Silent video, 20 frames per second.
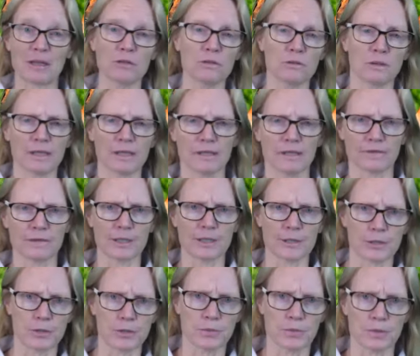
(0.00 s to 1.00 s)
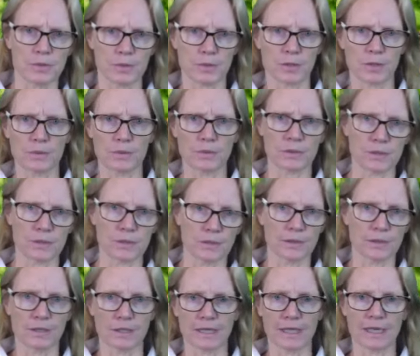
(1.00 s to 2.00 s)
oh, I have lessons with so-and-so,
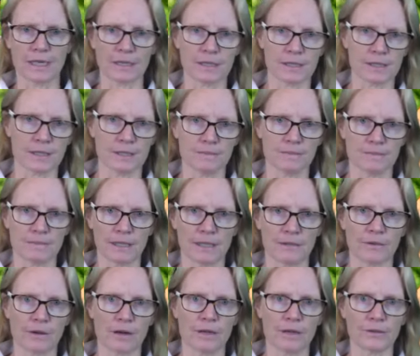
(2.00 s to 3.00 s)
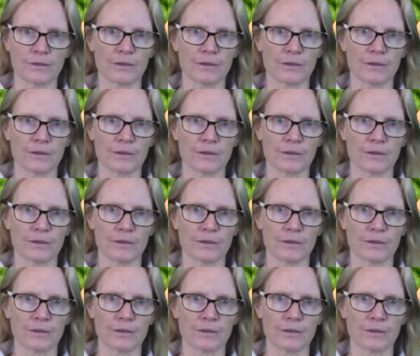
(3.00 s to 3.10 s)
you know, ex-Olympic rider.